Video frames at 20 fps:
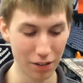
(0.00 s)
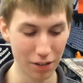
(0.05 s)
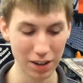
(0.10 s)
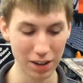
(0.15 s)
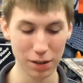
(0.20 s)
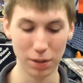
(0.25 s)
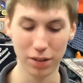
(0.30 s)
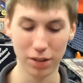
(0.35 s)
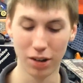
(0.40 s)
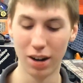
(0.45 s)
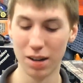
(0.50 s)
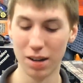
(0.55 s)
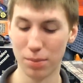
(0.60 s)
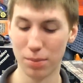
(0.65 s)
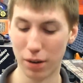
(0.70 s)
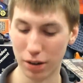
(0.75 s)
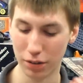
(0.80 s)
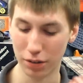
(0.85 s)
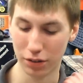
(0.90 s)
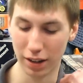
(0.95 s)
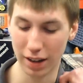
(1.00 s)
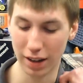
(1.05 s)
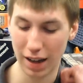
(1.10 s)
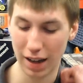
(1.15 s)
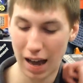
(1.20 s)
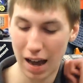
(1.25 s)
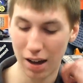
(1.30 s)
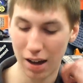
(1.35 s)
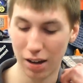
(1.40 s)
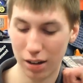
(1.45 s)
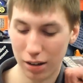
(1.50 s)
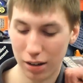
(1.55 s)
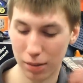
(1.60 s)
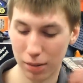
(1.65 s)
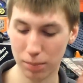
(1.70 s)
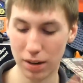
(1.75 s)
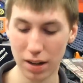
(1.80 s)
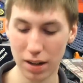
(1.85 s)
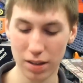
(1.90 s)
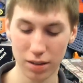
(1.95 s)
I already went on about it for like
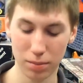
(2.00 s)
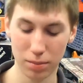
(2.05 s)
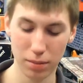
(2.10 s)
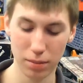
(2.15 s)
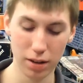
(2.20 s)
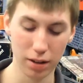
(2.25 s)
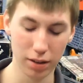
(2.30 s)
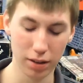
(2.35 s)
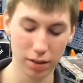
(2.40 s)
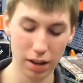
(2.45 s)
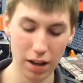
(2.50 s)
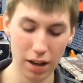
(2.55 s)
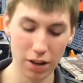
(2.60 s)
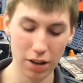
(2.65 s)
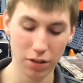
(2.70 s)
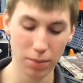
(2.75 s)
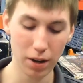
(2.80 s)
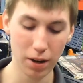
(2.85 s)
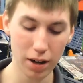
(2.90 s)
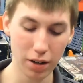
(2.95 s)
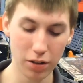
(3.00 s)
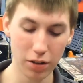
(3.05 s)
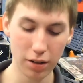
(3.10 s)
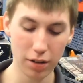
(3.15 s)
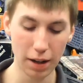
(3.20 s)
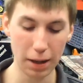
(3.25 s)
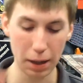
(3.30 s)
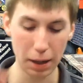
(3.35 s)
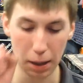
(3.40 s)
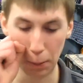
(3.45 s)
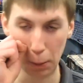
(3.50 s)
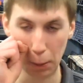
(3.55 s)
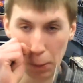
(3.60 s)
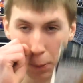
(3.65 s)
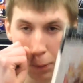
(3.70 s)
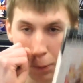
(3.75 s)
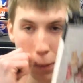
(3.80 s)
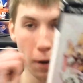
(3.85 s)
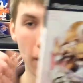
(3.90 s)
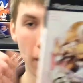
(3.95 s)
minutes and minutes, so I'm not going to do that again. But
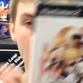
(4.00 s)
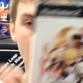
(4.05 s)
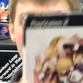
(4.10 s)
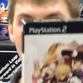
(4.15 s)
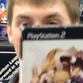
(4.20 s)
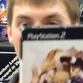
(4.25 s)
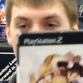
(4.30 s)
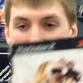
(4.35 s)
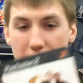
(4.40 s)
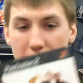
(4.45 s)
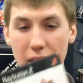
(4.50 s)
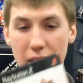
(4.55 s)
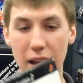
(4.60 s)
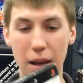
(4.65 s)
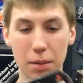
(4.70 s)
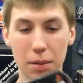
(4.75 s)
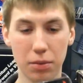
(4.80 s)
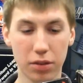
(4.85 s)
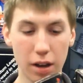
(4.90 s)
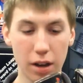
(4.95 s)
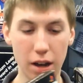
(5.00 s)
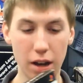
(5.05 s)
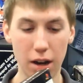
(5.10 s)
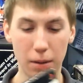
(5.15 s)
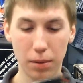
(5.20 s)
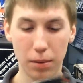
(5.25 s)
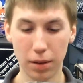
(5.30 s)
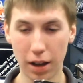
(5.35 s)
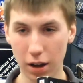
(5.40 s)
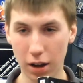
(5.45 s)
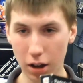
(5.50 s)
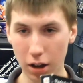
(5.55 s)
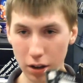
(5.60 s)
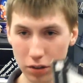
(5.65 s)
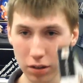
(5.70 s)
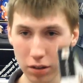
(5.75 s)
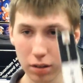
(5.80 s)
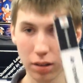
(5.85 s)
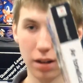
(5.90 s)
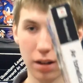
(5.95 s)
overall, I love the games, but I
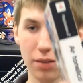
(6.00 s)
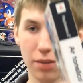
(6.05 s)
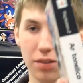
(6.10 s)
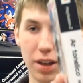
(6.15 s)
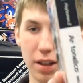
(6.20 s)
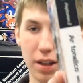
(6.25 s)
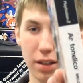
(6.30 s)
also love